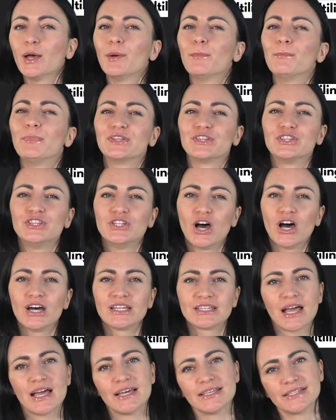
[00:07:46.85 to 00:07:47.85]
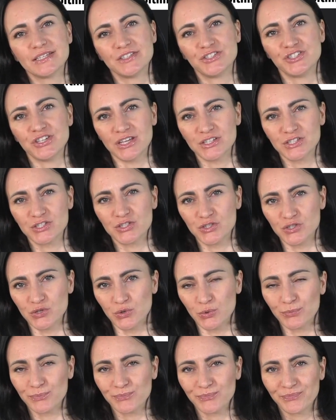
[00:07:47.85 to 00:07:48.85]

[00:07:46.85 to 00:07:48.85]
but not I suggest to do.